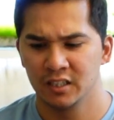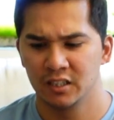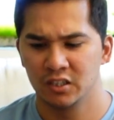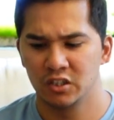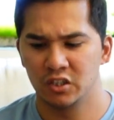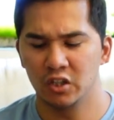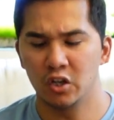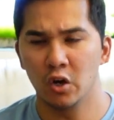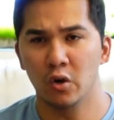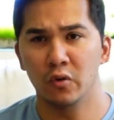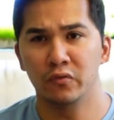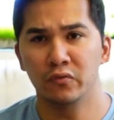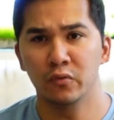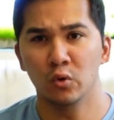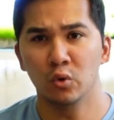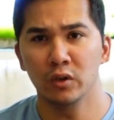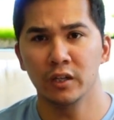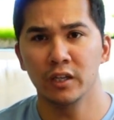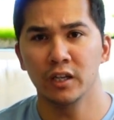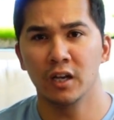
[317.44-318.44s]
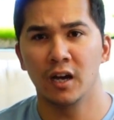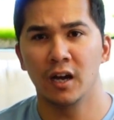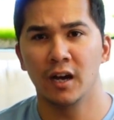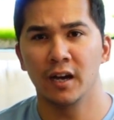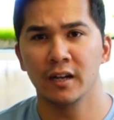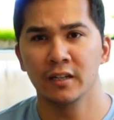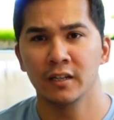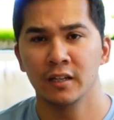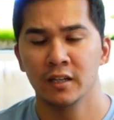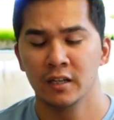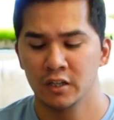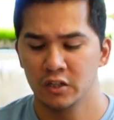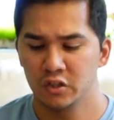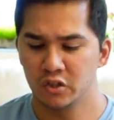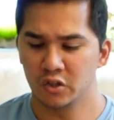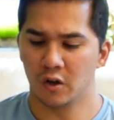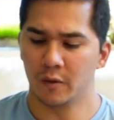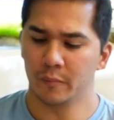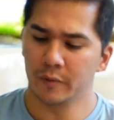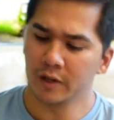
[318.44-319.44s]
to go fully on.
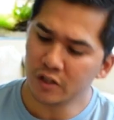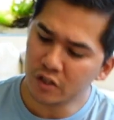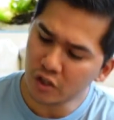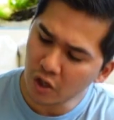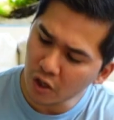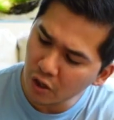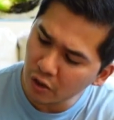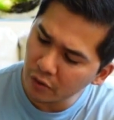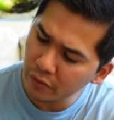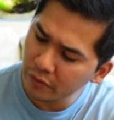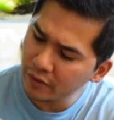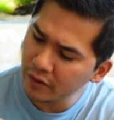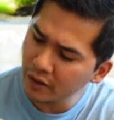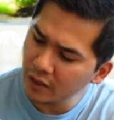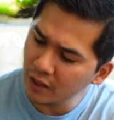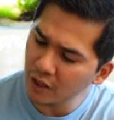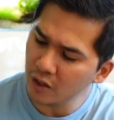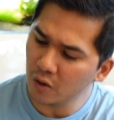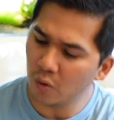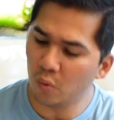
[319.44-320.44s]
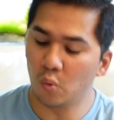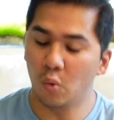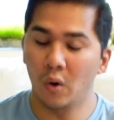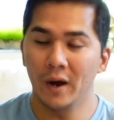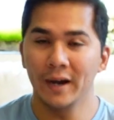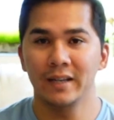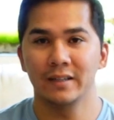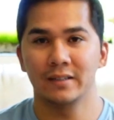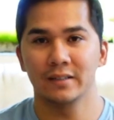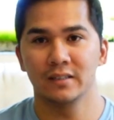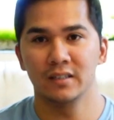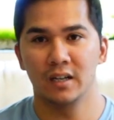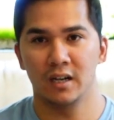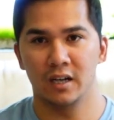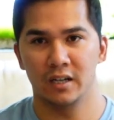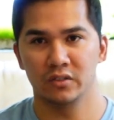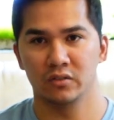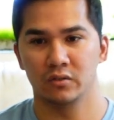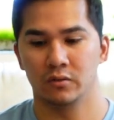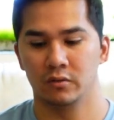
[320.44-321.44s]
So I'm gonna turn the white
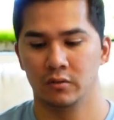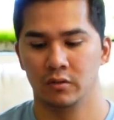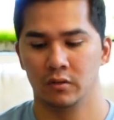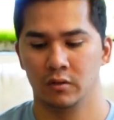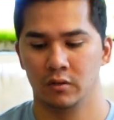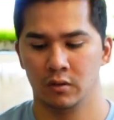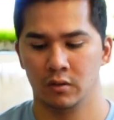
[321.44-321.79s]
nozzle